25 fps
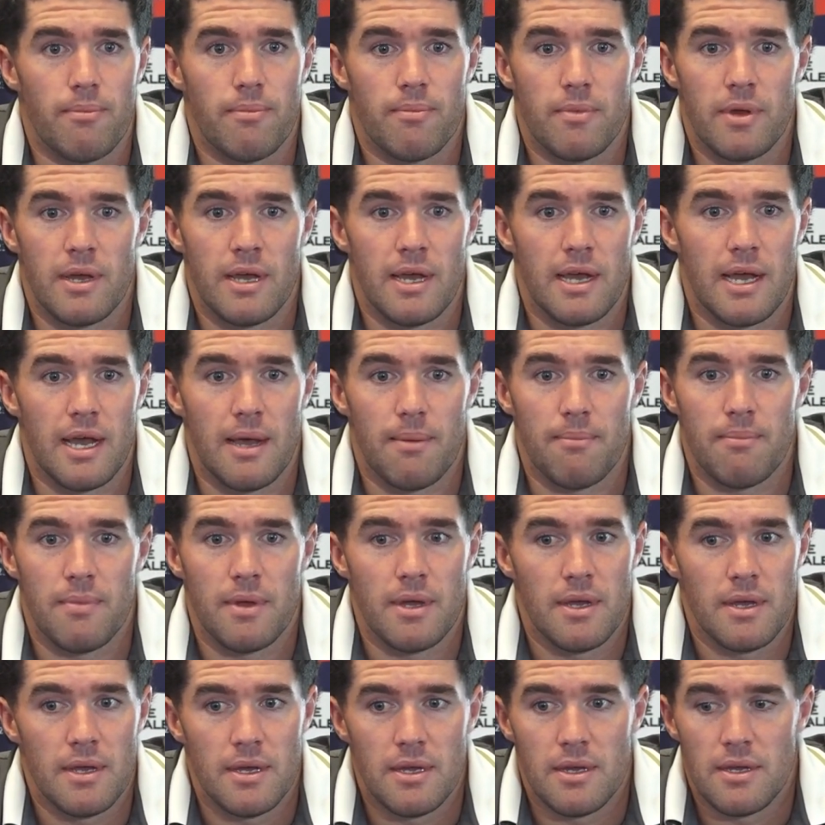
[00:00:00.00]

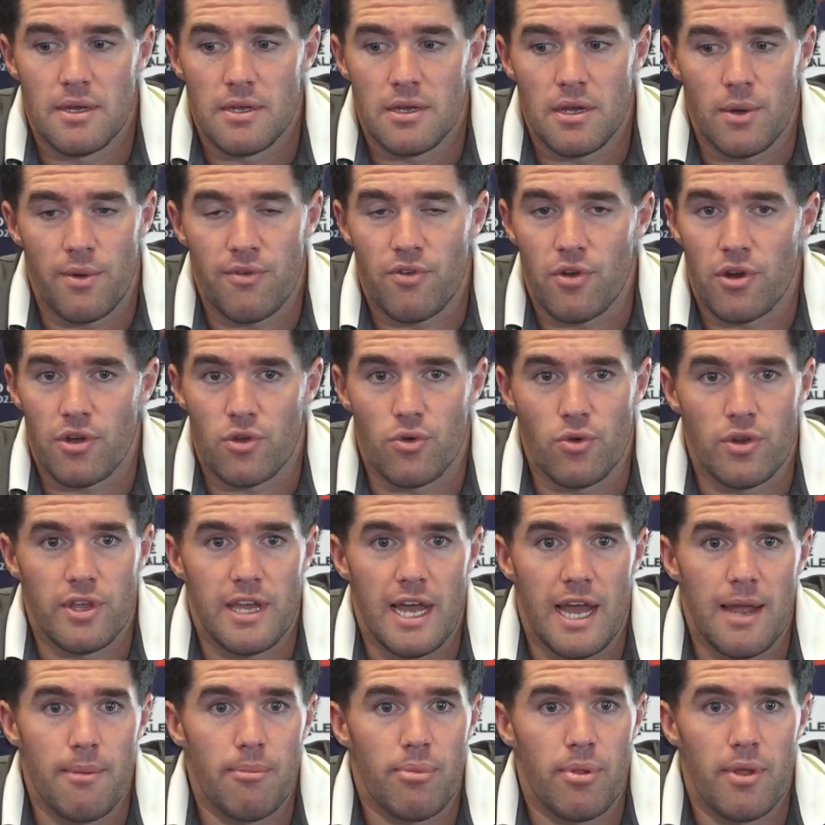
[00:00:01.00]
You know, we've got a good
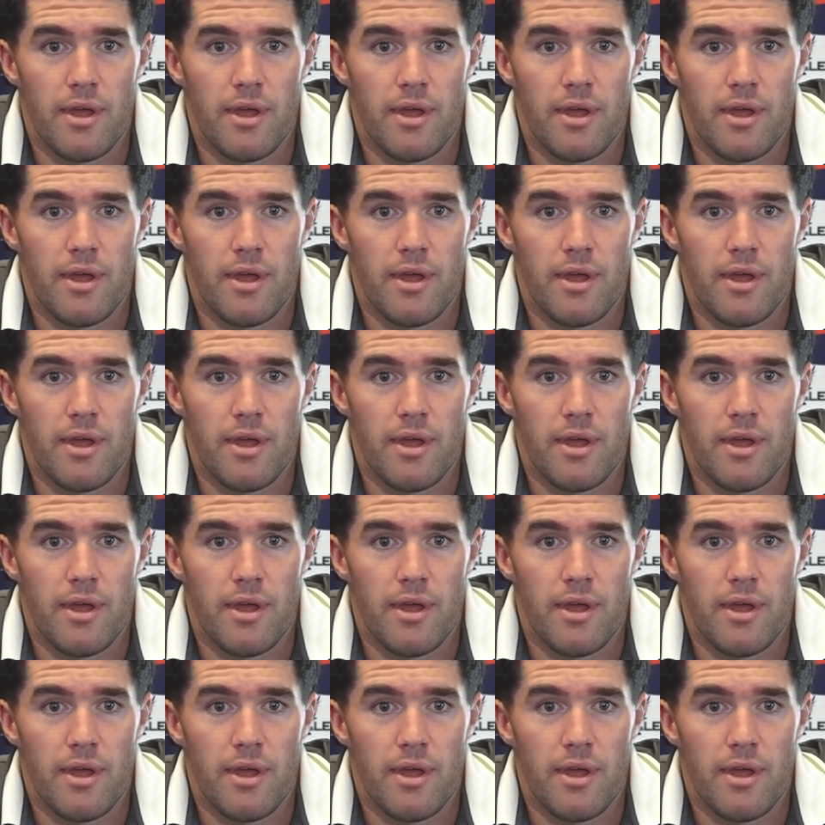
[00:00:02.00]
game